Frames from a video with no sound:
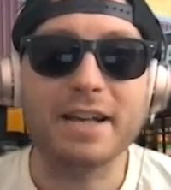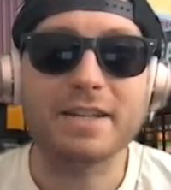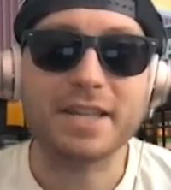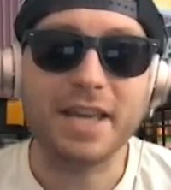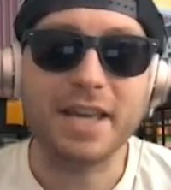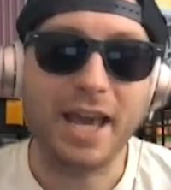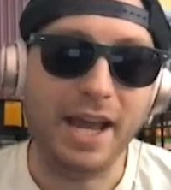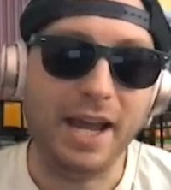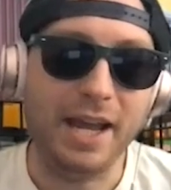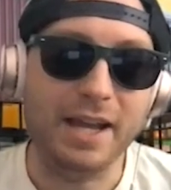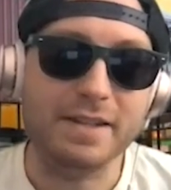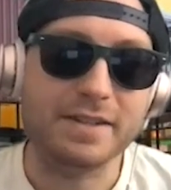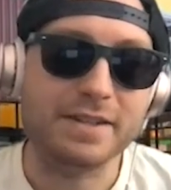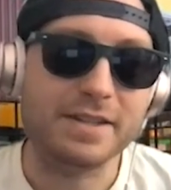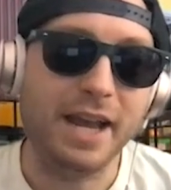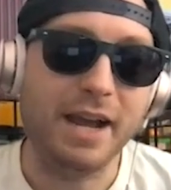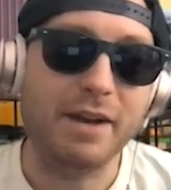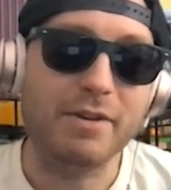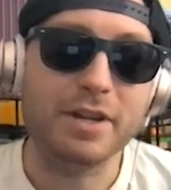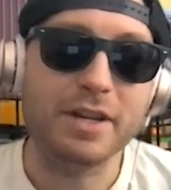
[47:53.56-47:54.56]
ass can
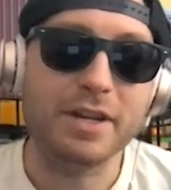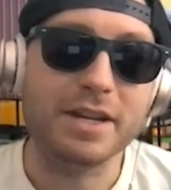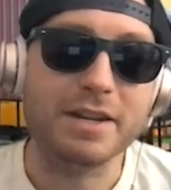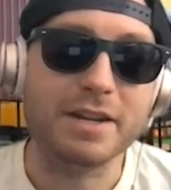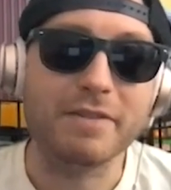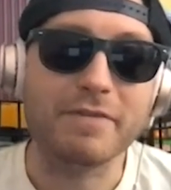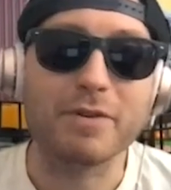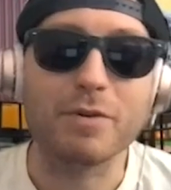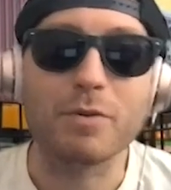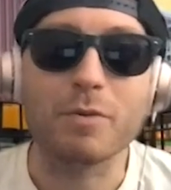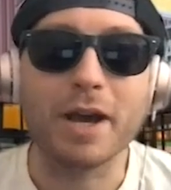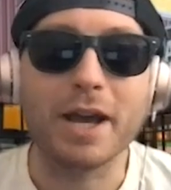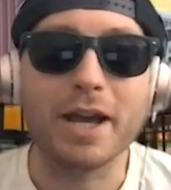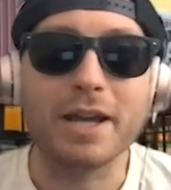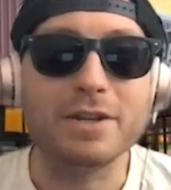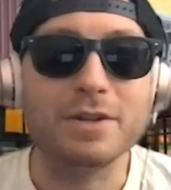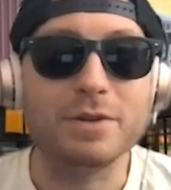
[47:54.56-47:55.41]
sounded a different way.